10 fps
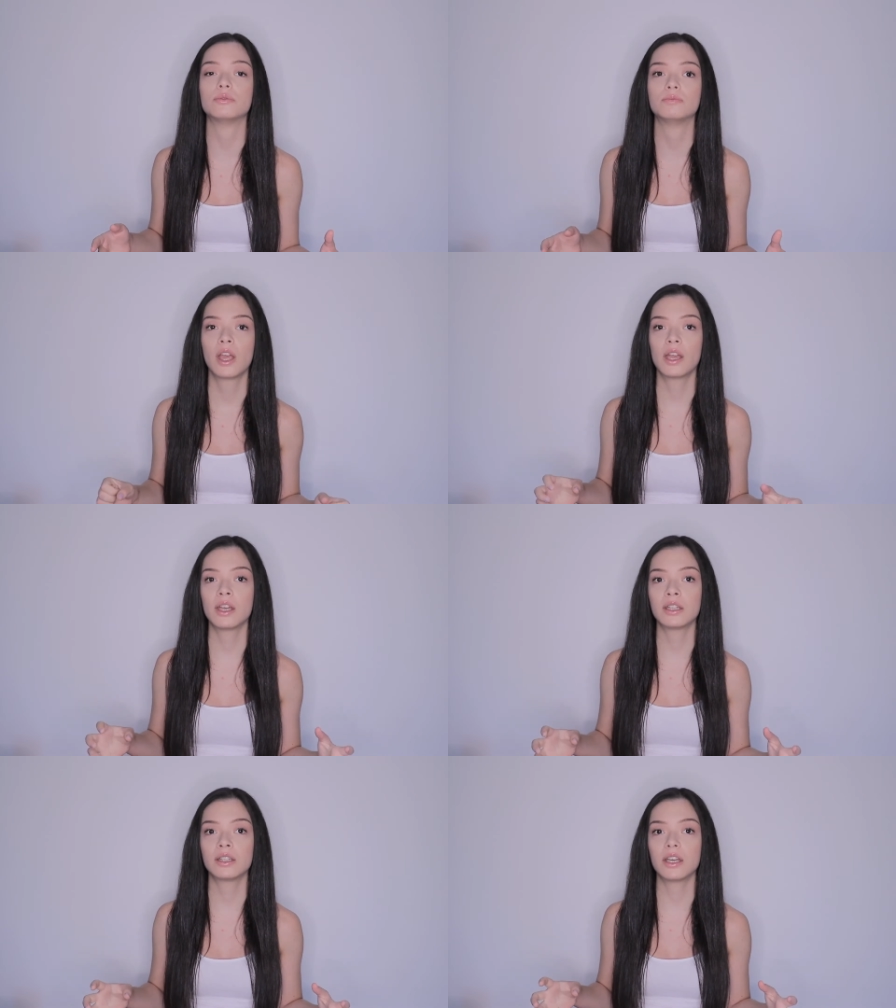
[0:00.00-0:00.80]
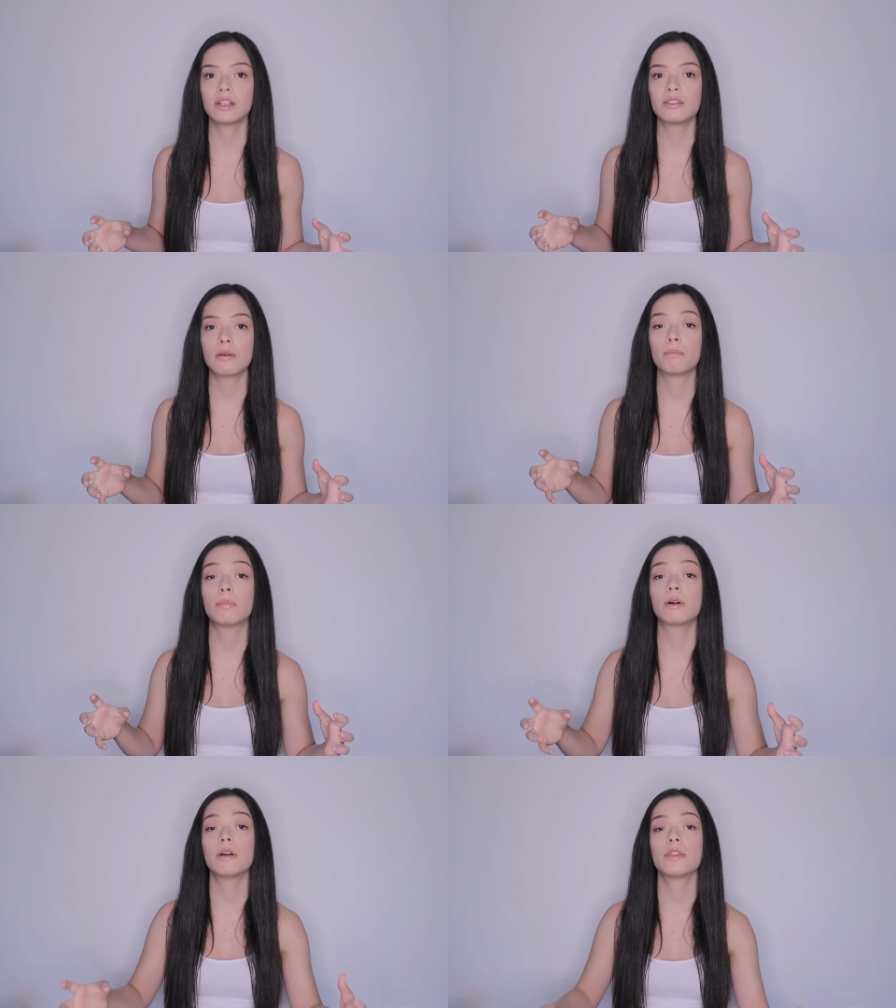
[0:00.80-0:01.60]
And it's a
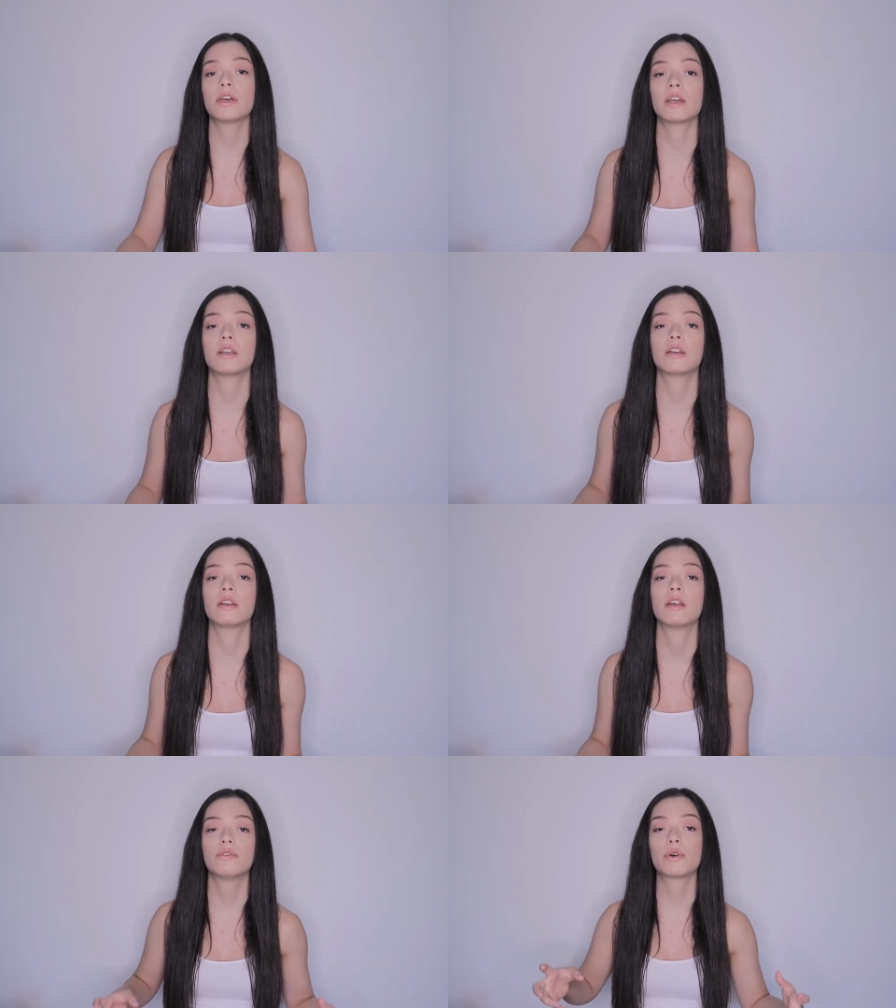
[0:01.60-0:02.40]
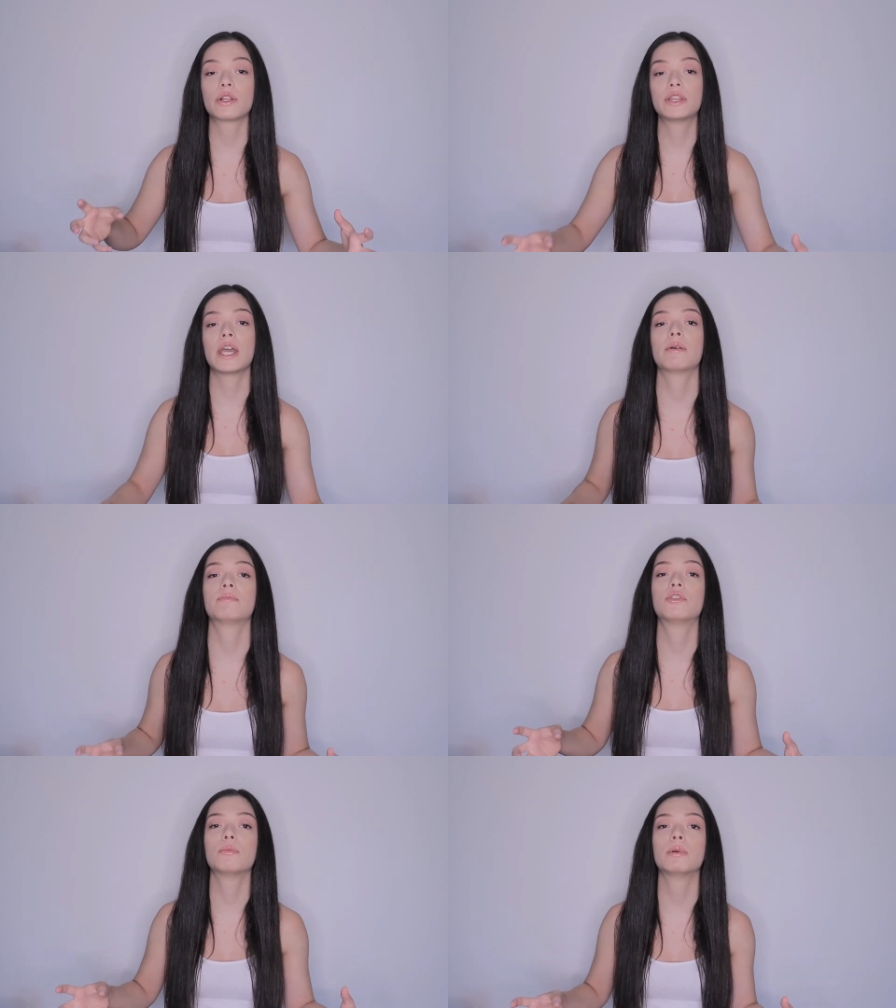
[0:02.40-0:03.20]
burden for
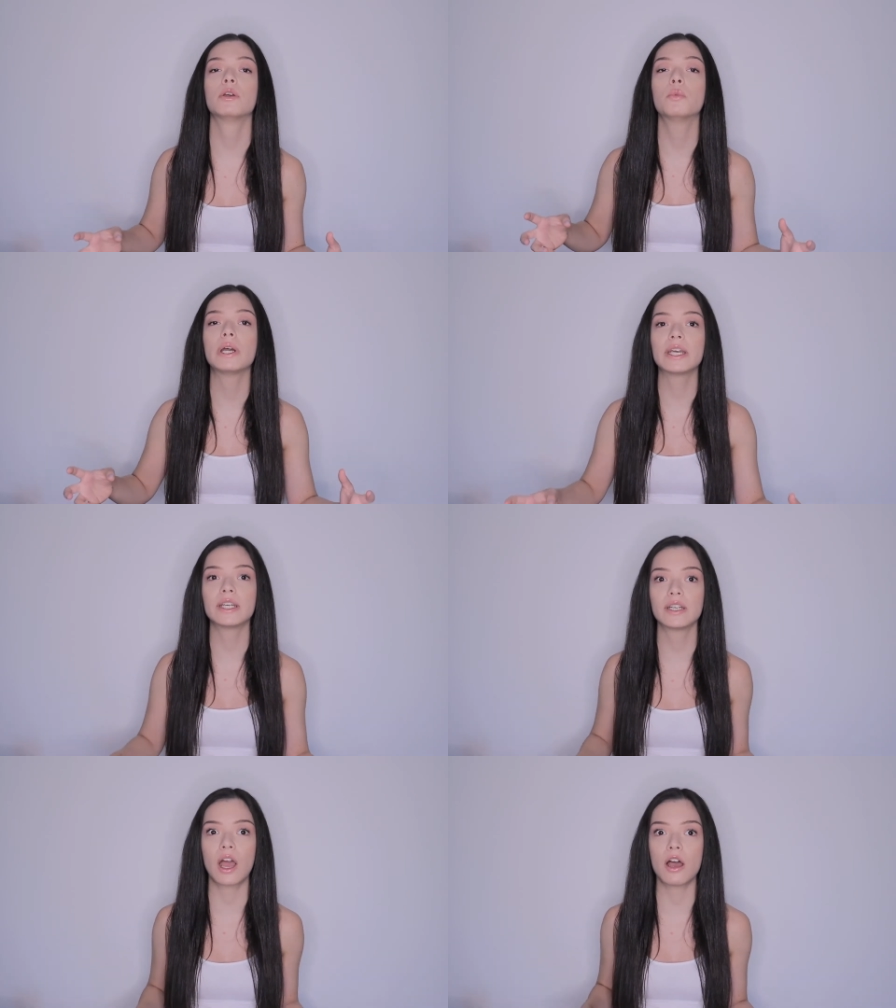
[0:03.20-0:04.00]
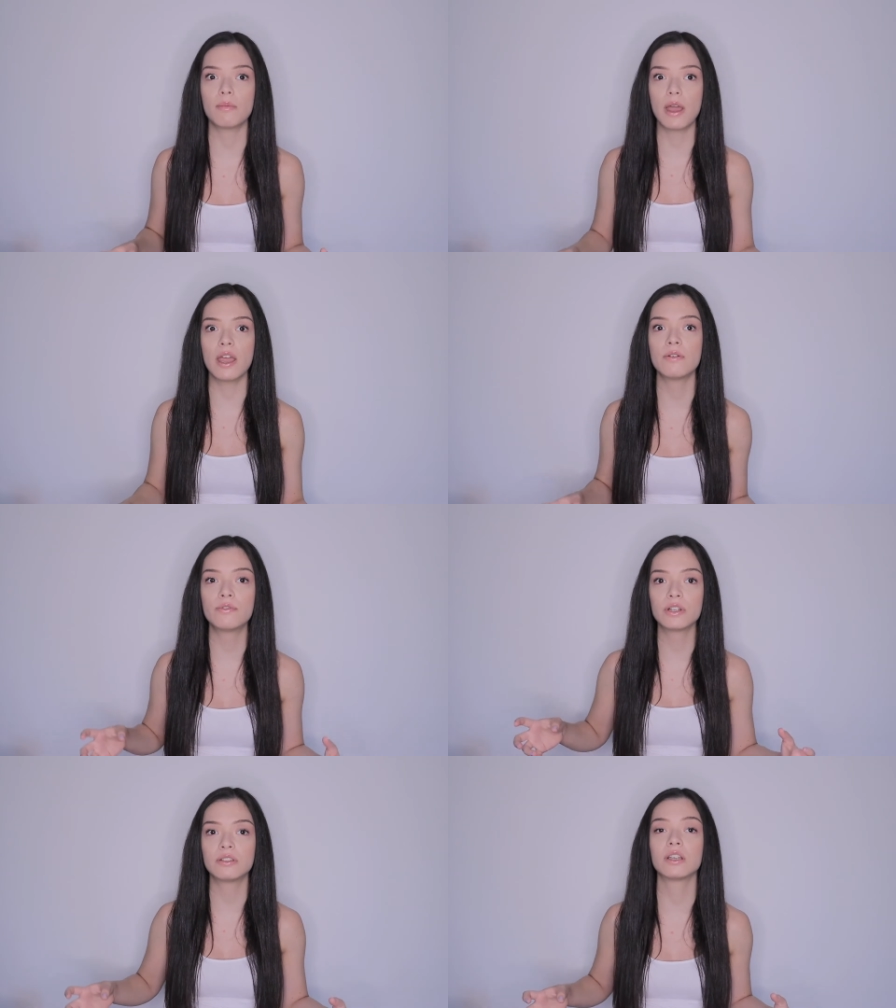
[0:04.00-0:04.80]
them to be waking up
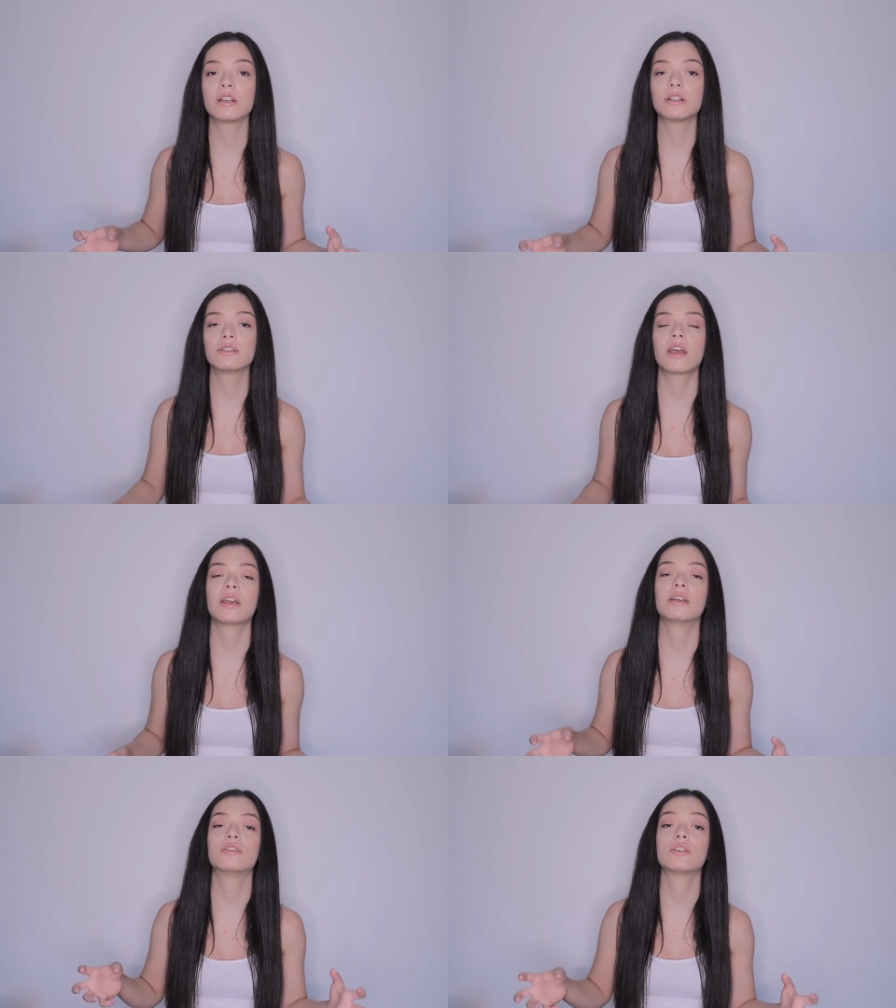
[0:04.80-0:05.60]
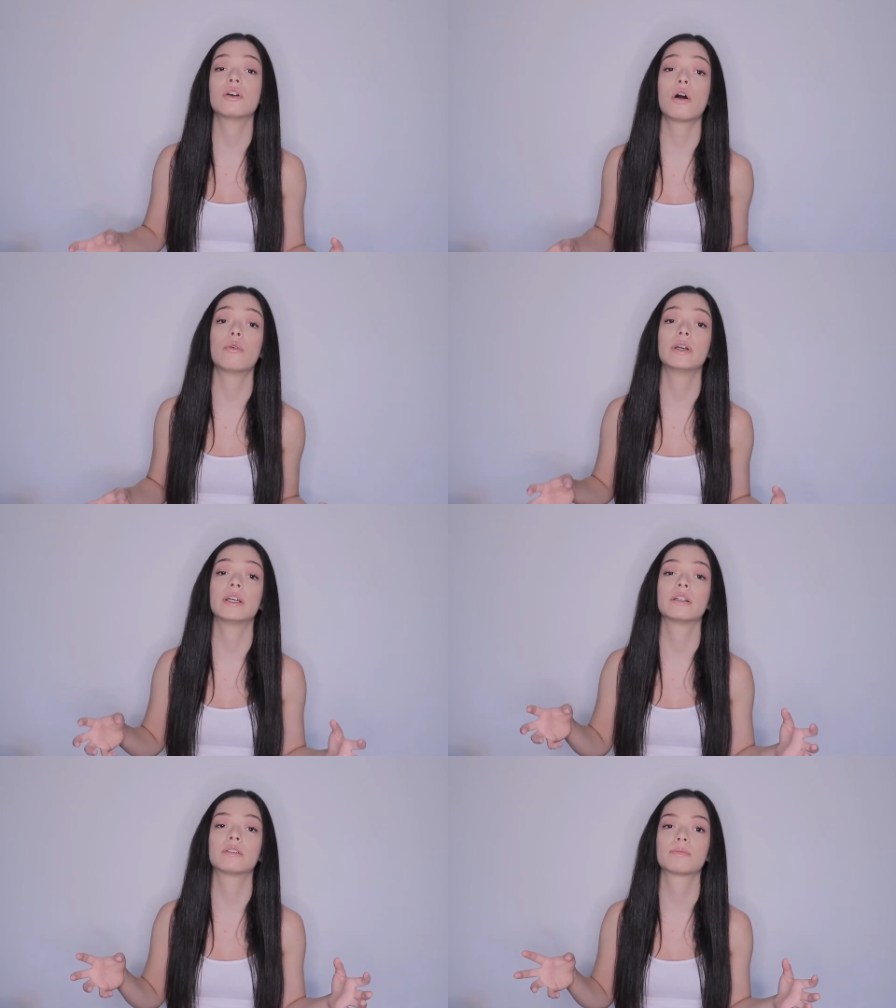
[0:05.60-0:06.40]
every single day to going